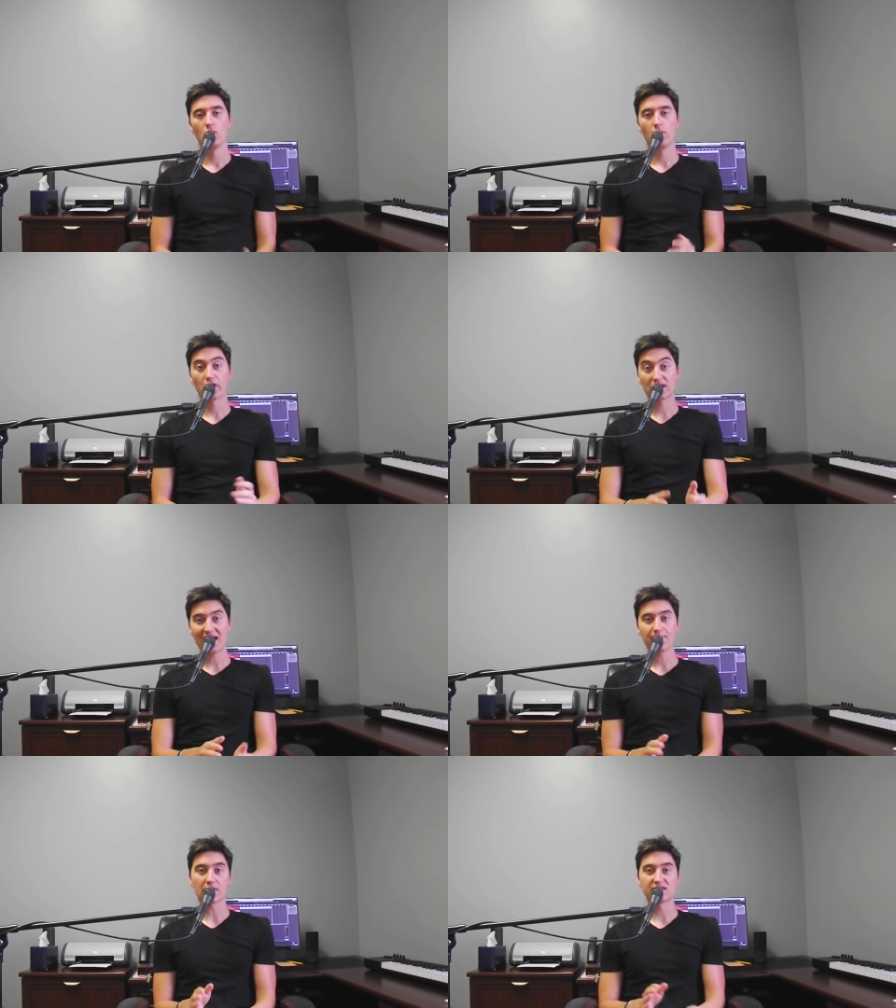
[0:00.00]
When we're
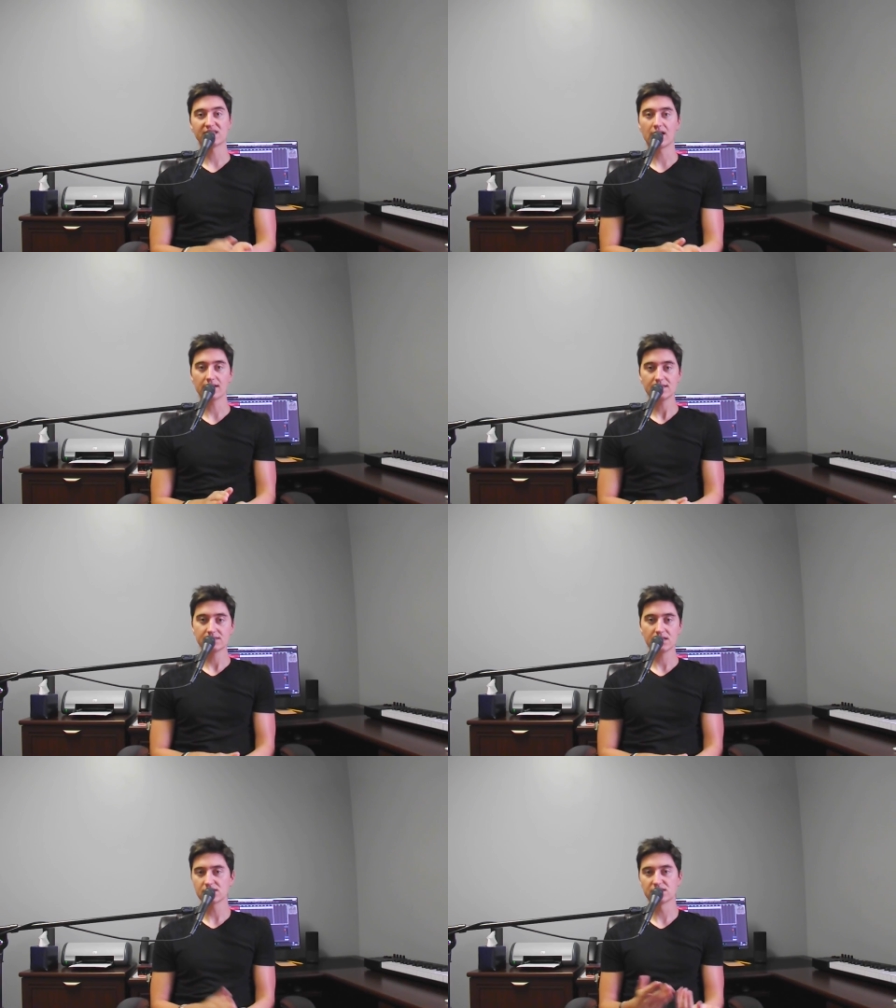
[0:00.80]
clapping this out,
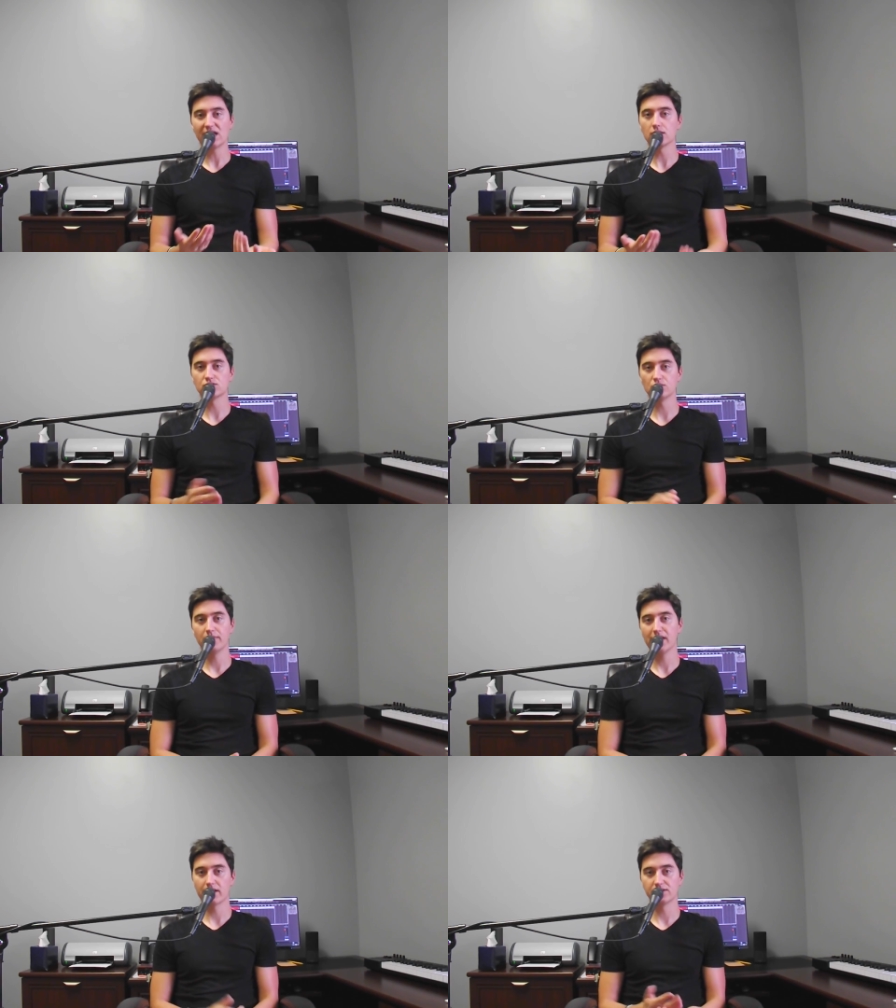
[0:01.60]
it doesn't sound too
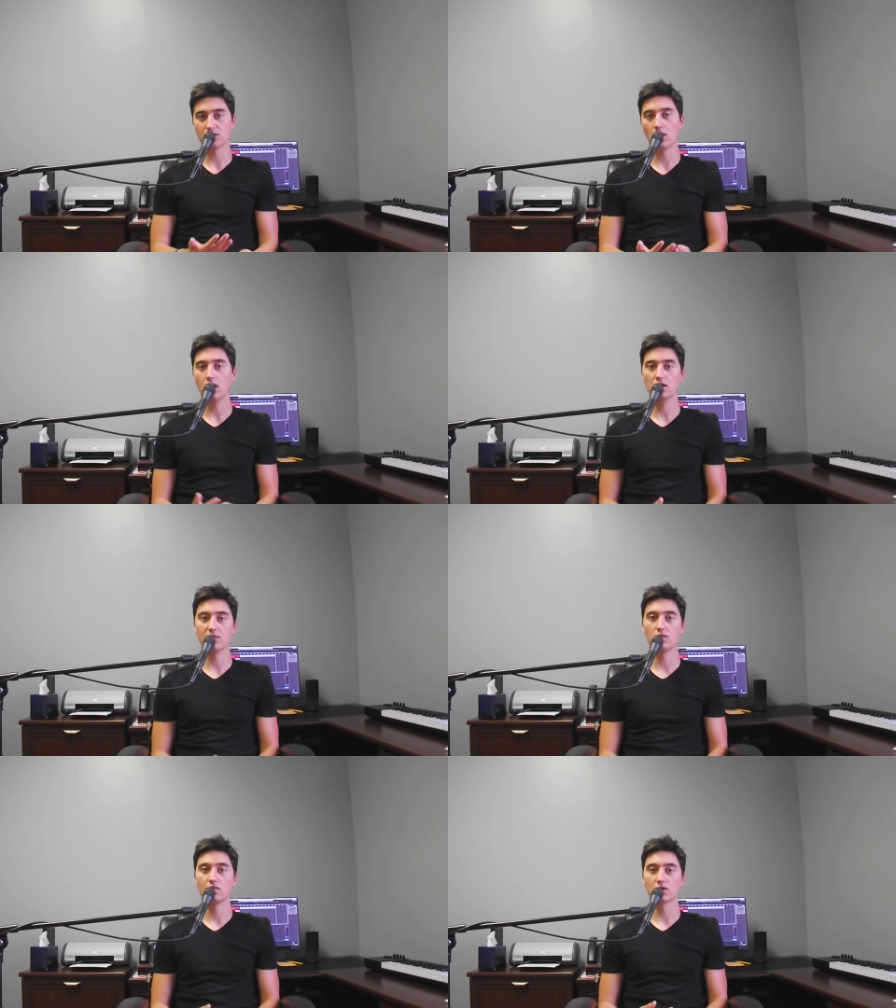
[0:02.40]
bad or too hard,
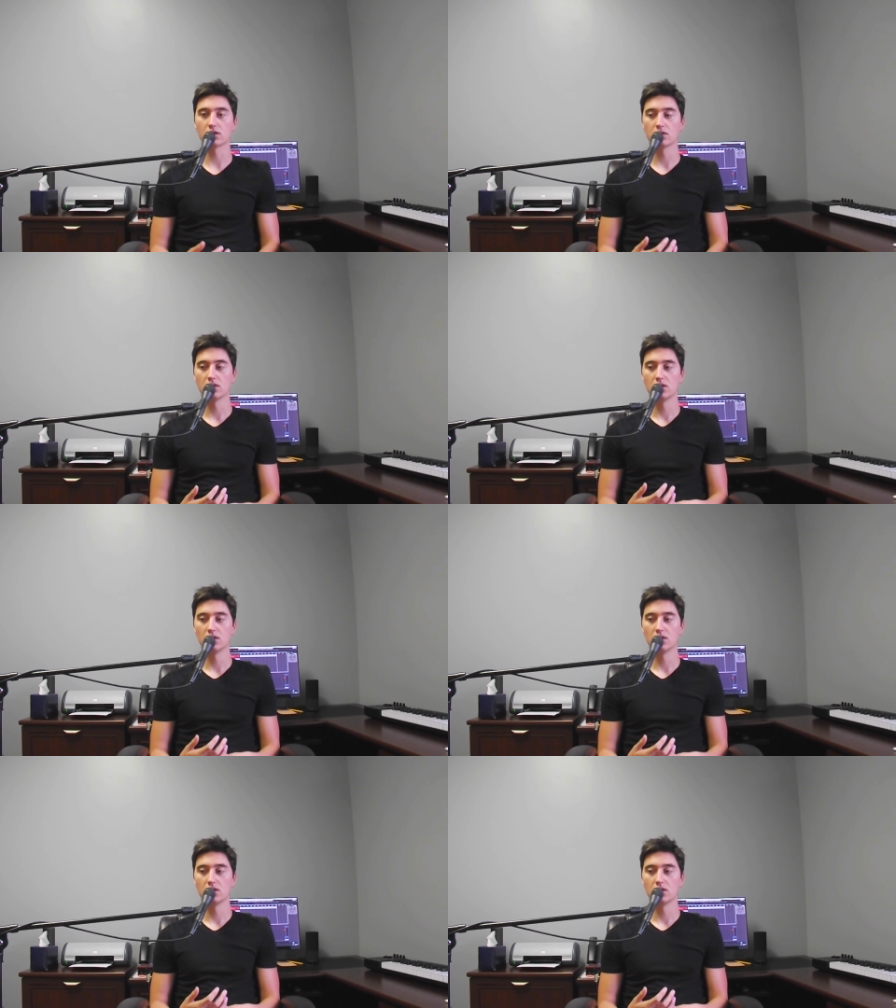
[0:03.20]
but when we're